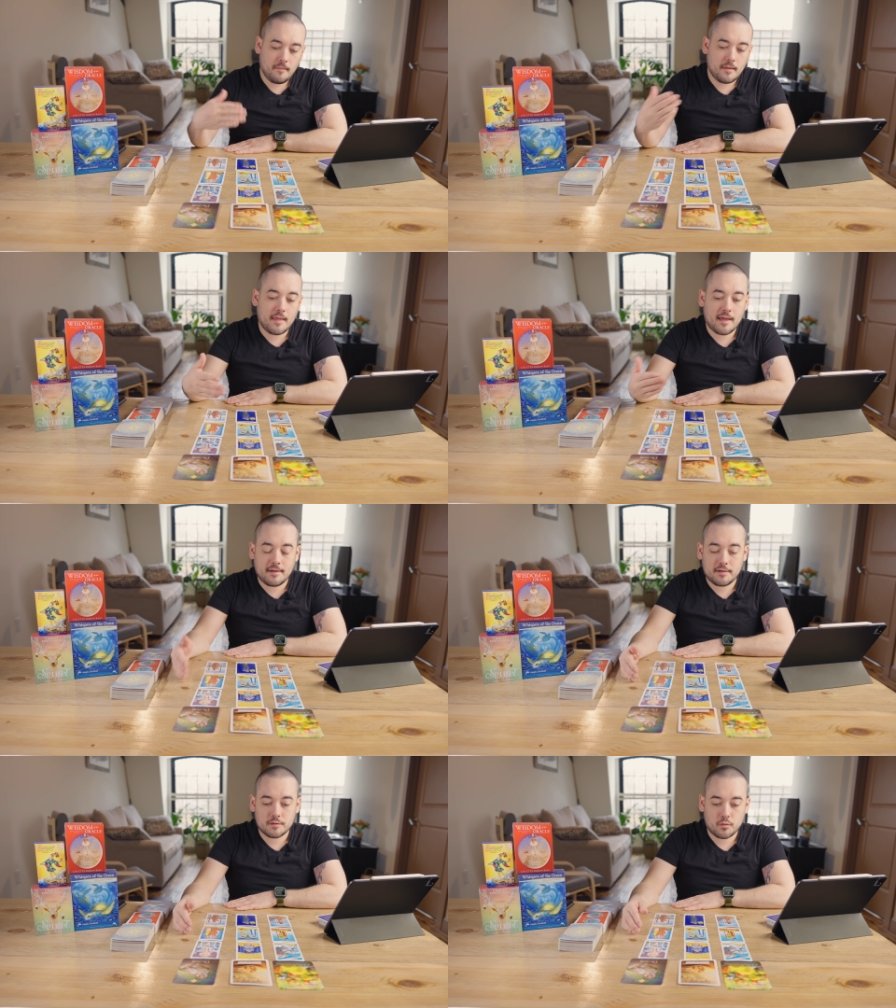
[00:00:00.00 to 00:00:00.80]
That
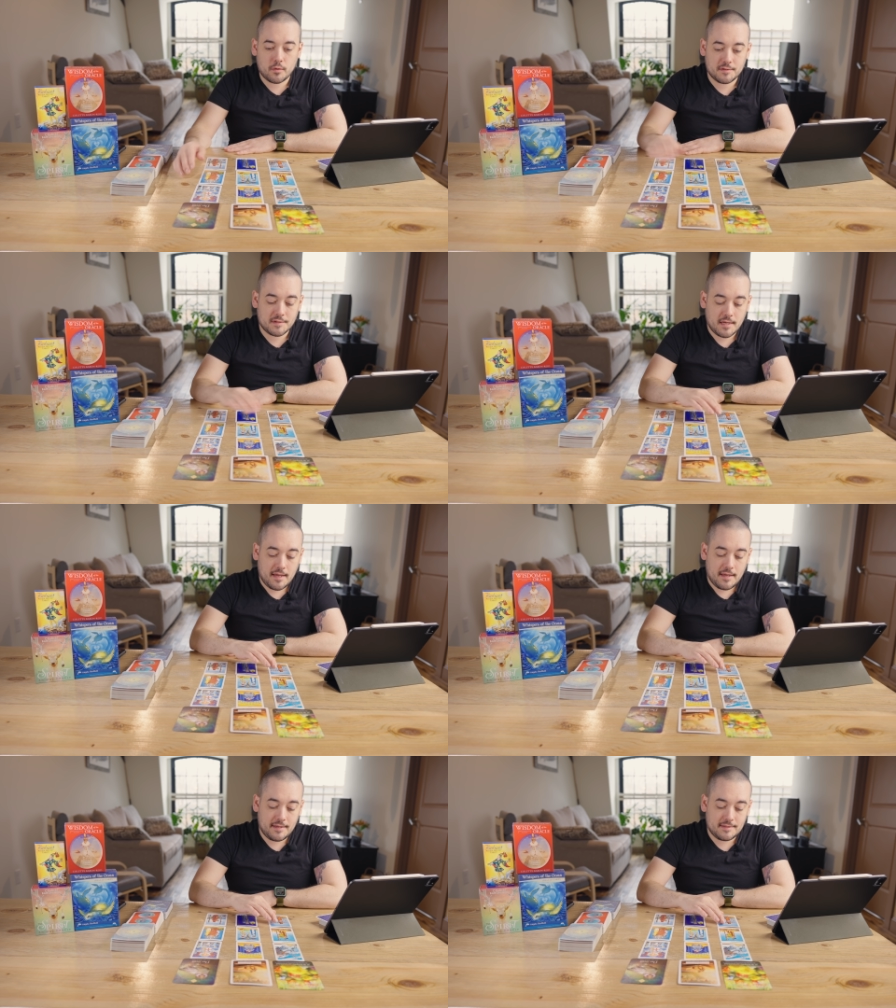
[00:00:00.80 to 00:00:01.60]
Knight of Swords
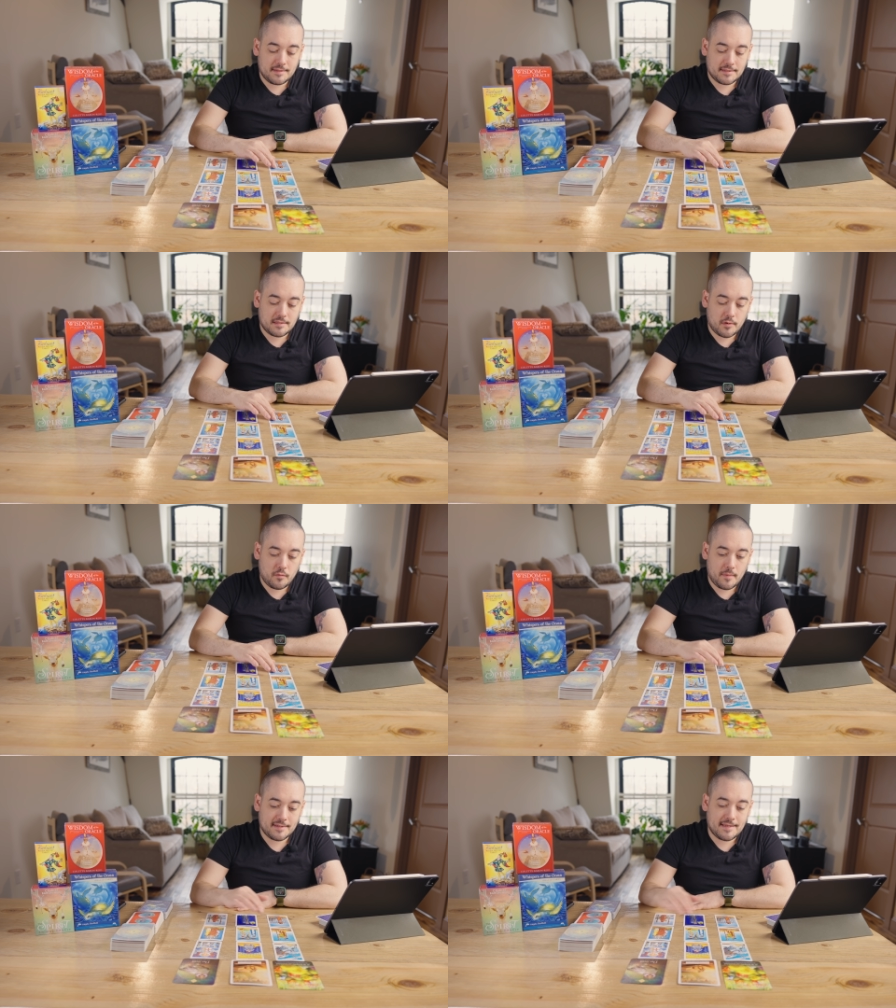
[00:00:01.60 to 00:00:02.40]
is like someone who
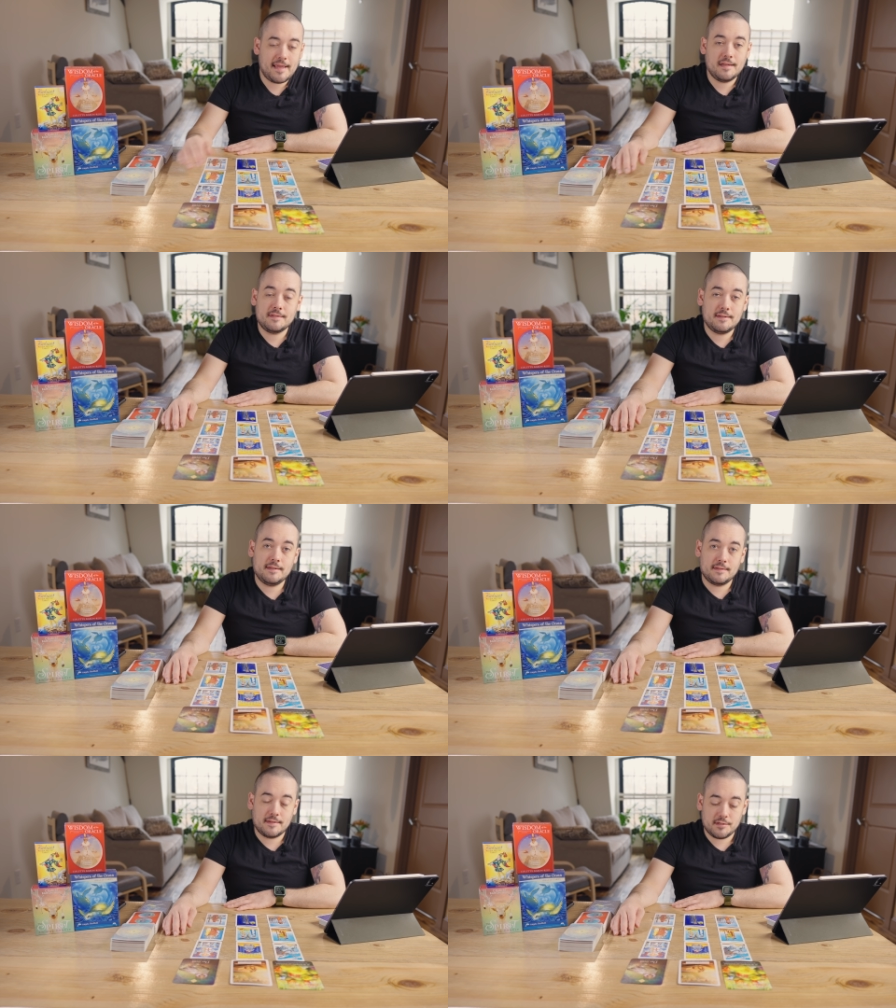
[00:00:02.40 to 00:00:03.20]
makes a hasty
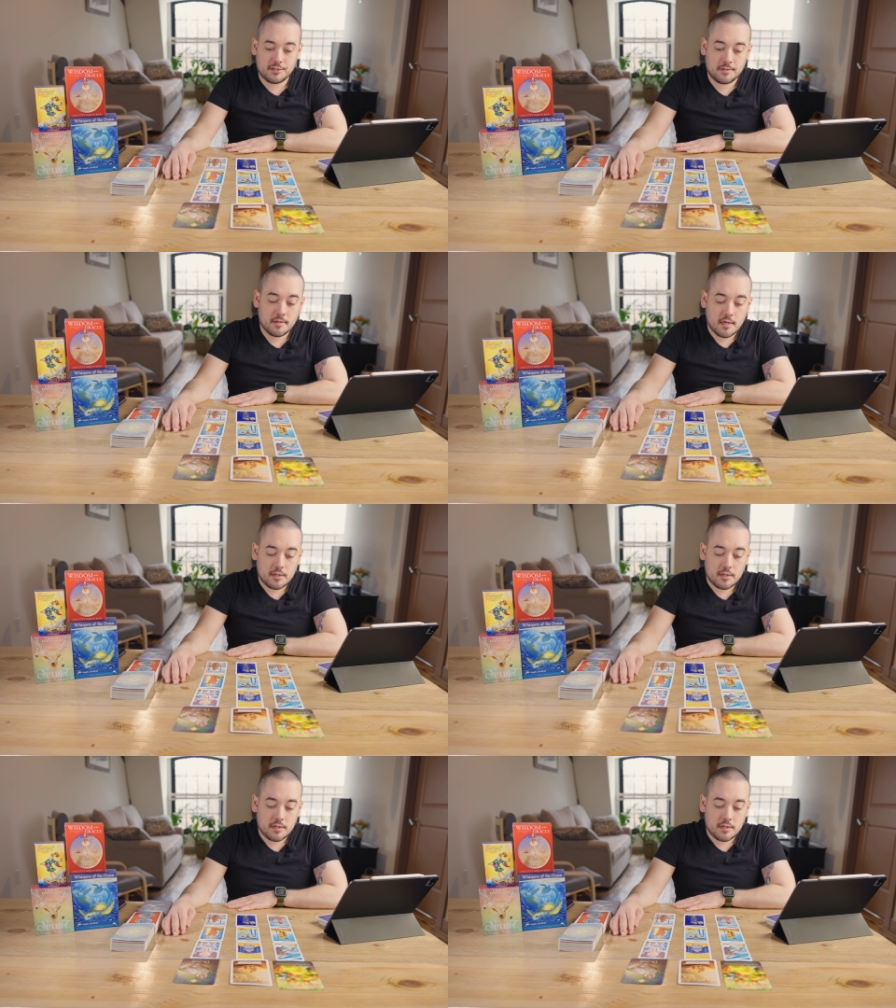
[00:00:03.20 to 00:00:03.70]
decision.